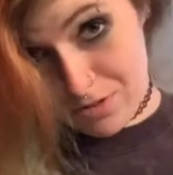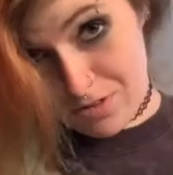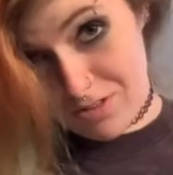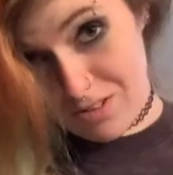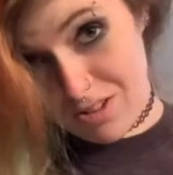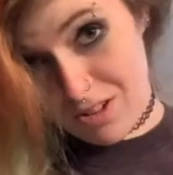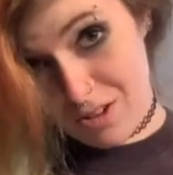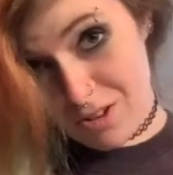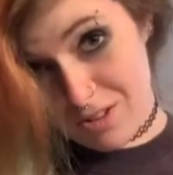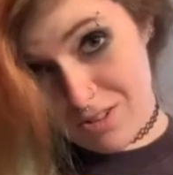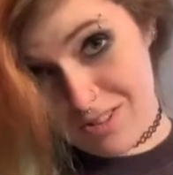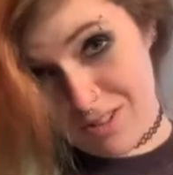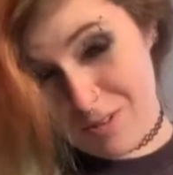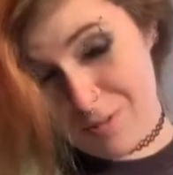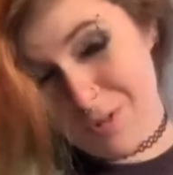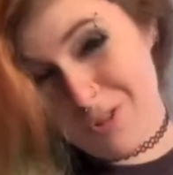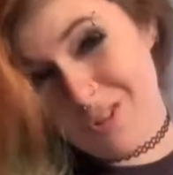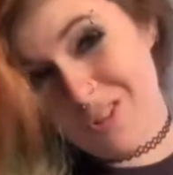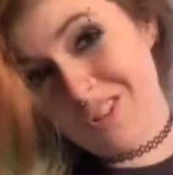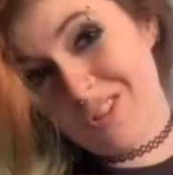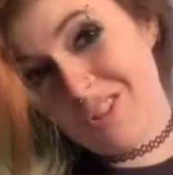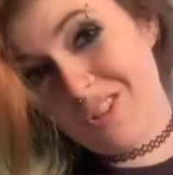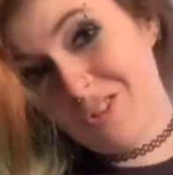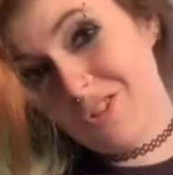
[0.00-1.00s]
still because I'm
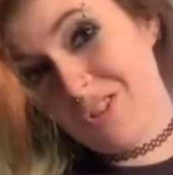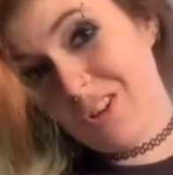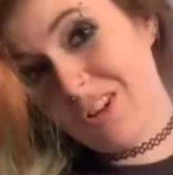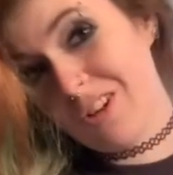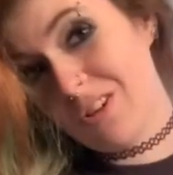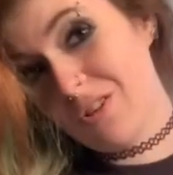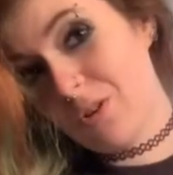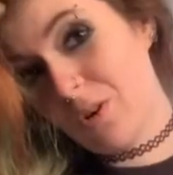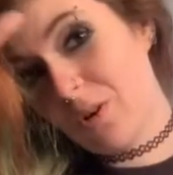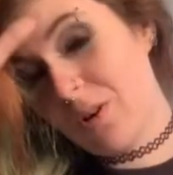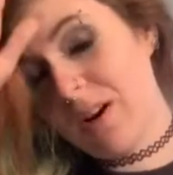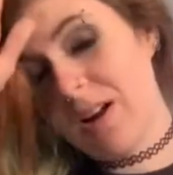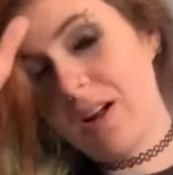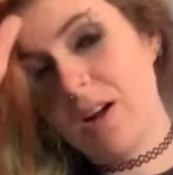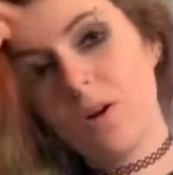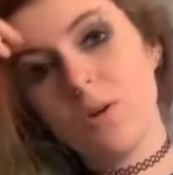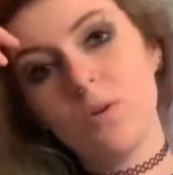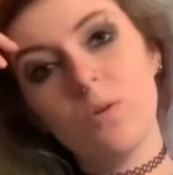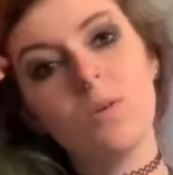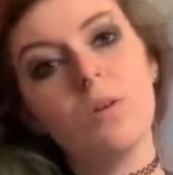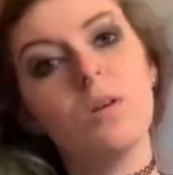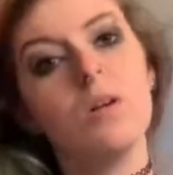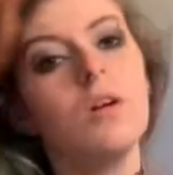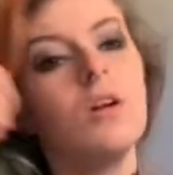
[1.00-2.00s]
still trying to grow it
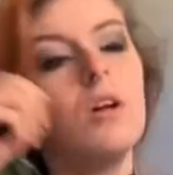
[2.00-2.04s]
out,